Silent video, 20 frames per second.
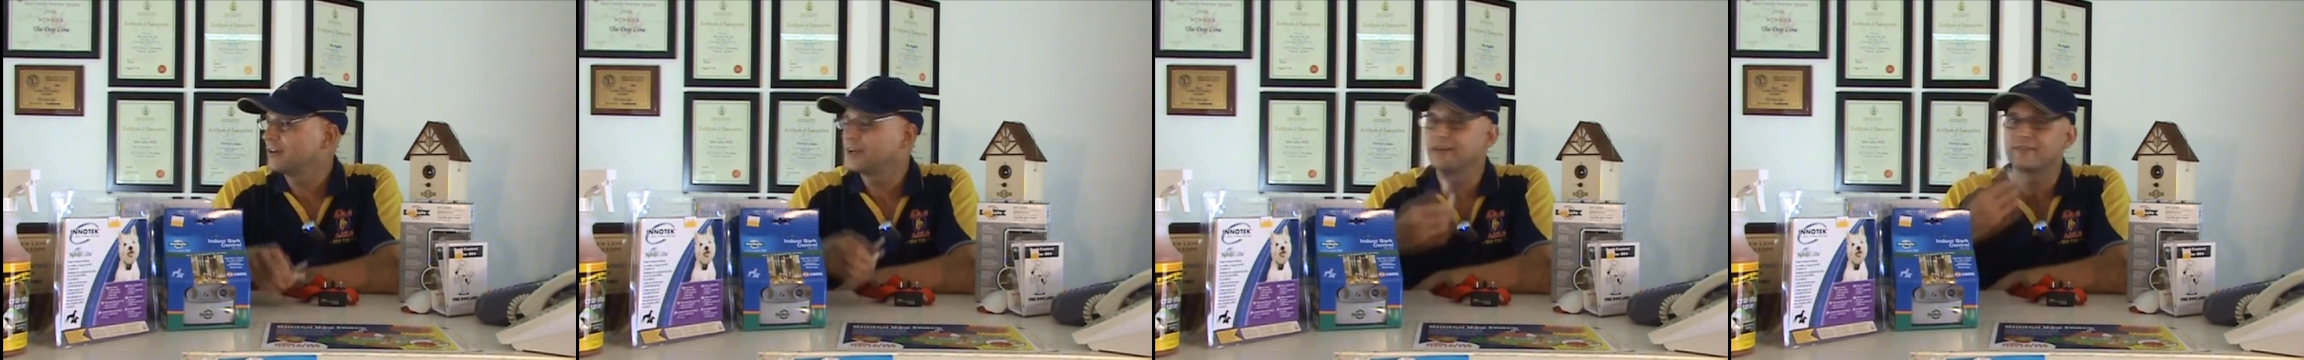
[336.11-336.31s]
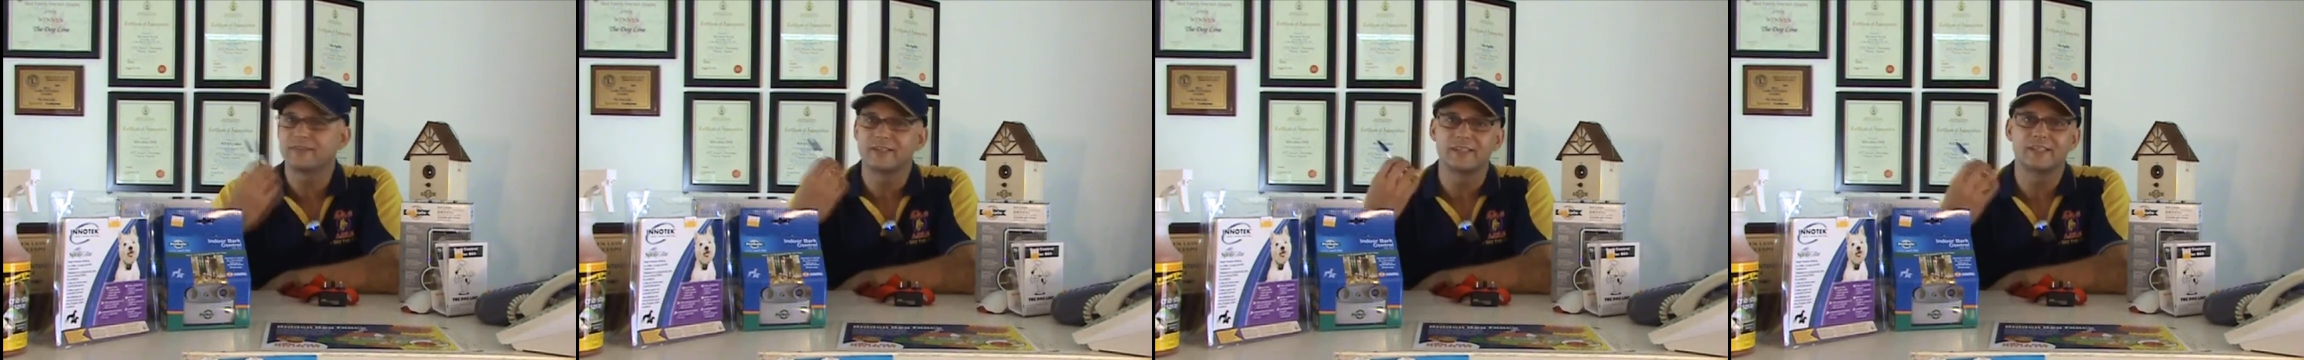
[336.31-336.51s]

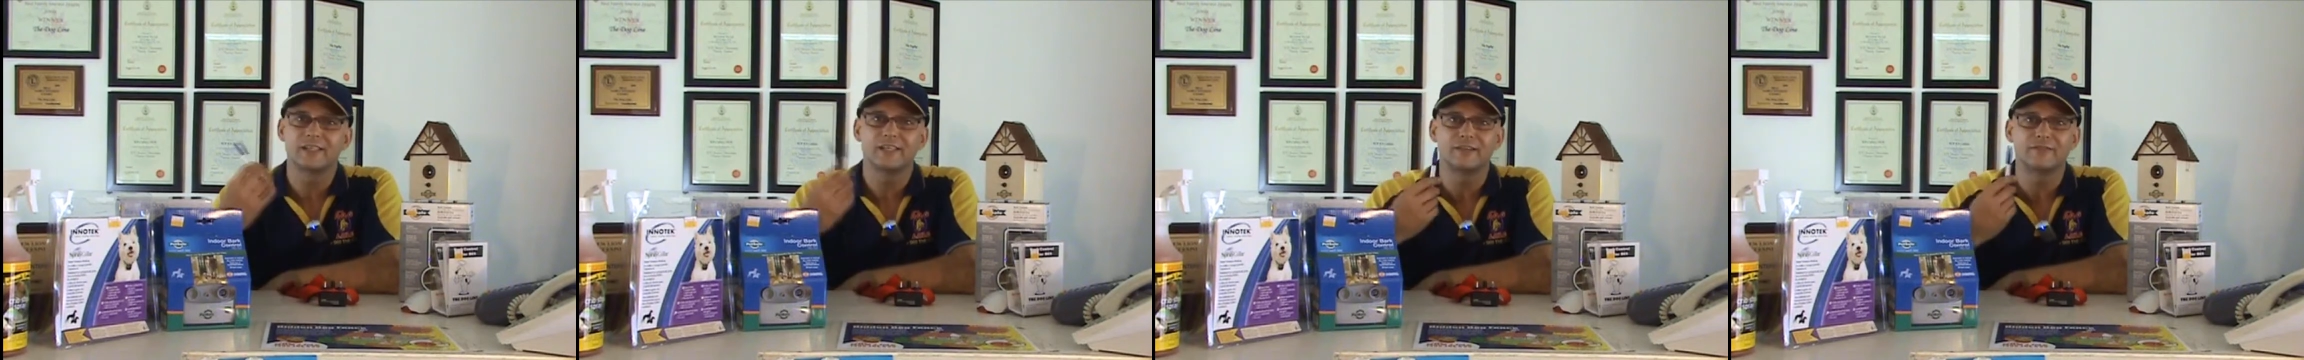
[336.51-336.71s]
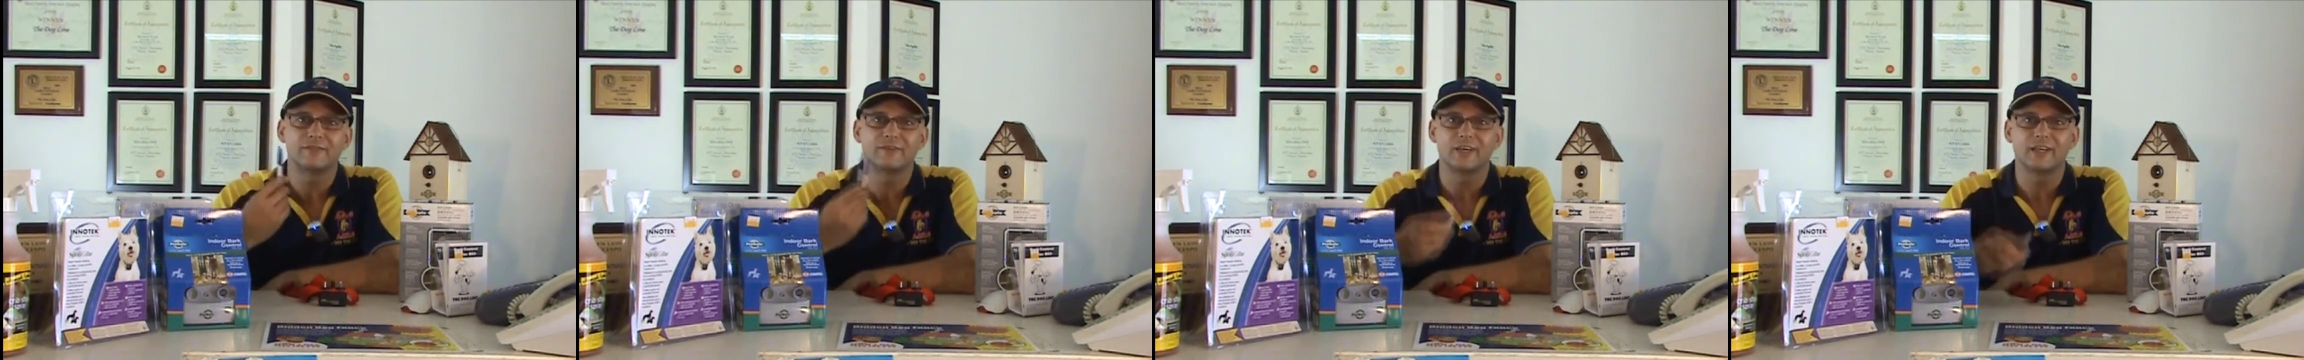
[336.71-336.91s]
and have to
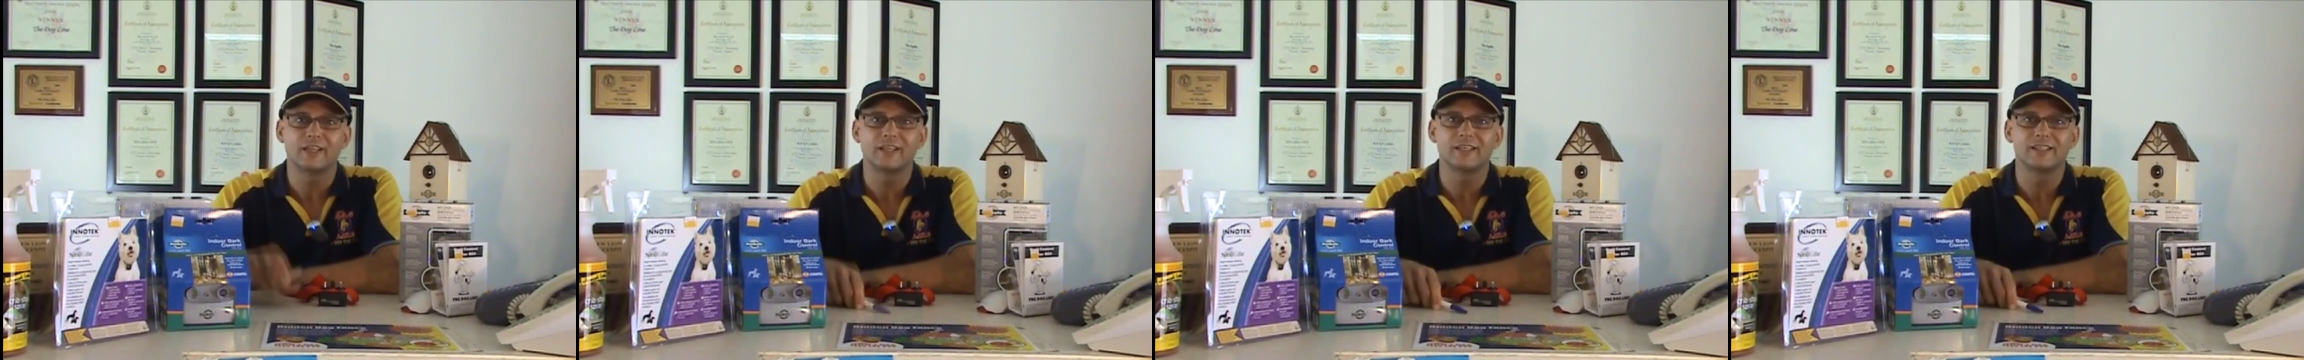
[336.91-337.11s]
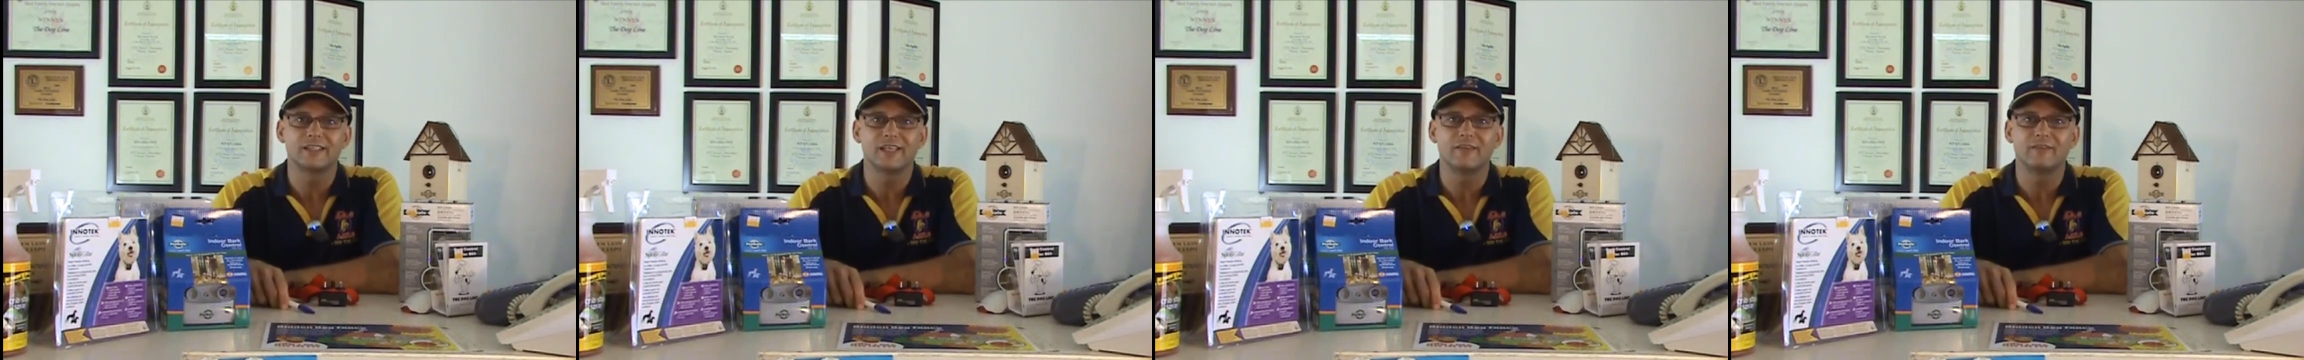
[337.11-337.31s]
sit in front
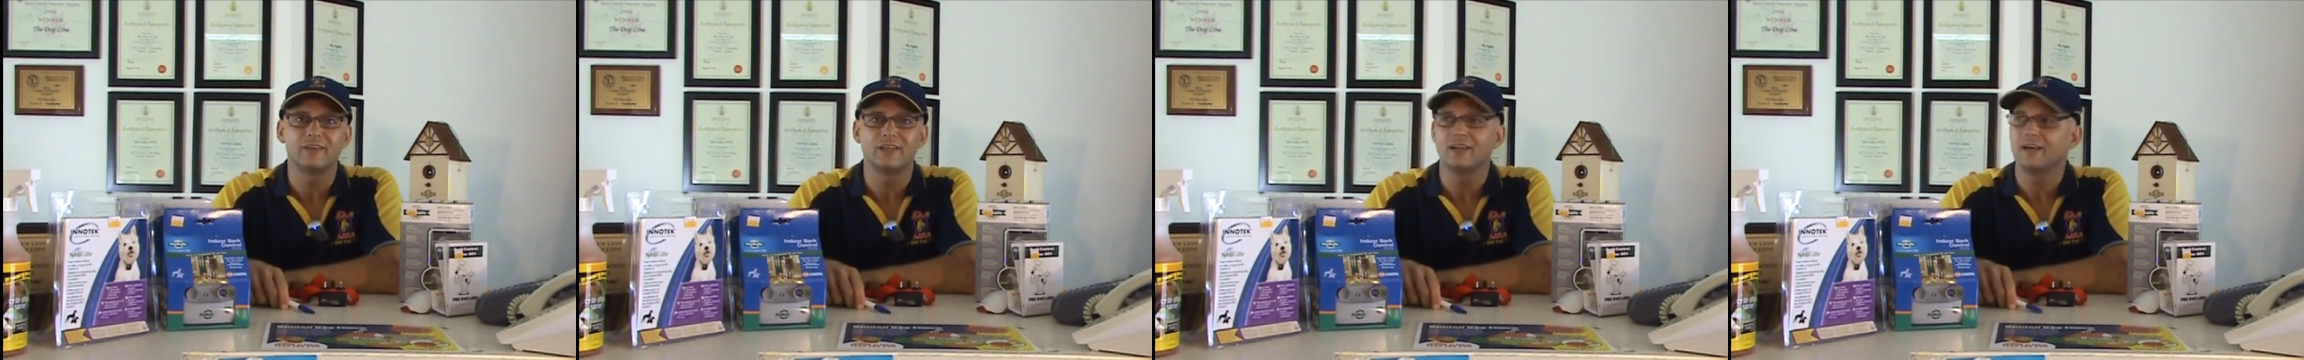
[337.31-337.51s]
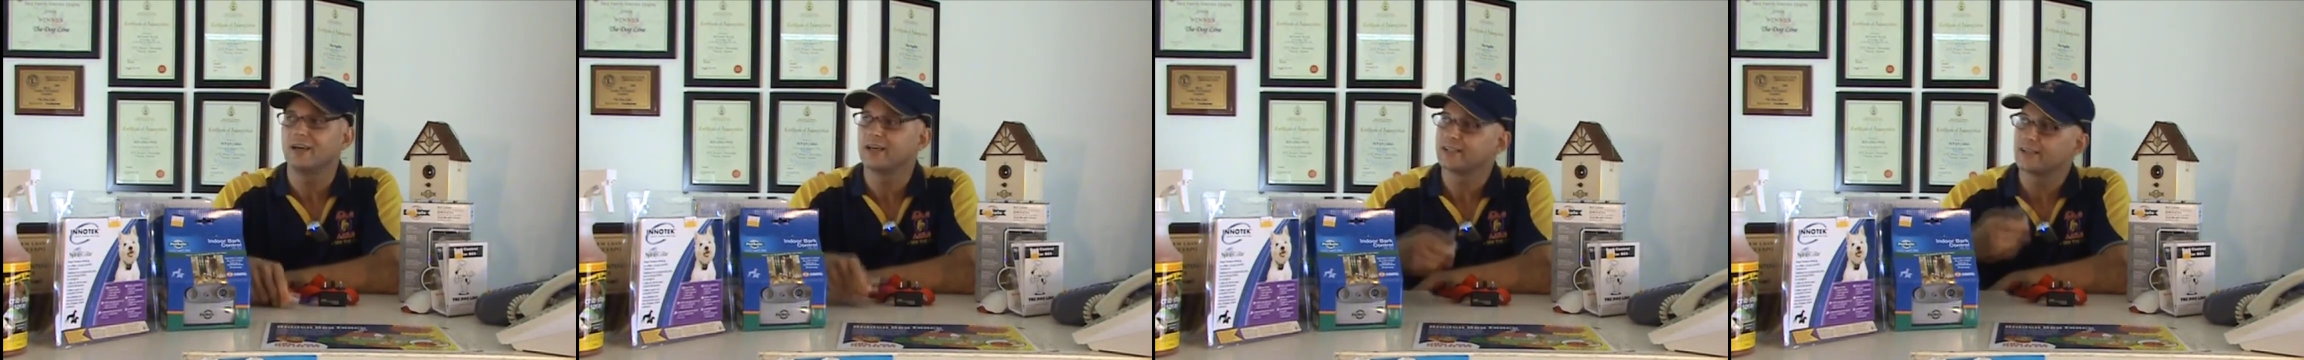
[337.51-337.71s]
of these
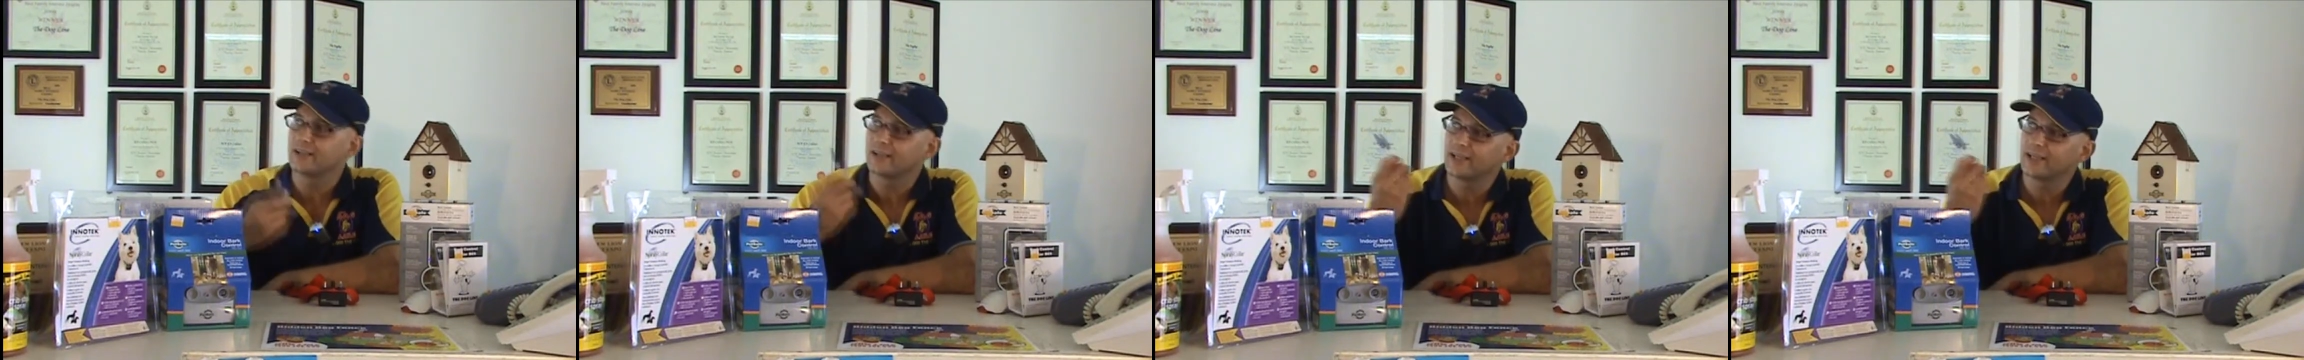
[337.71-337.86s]
heavy lights,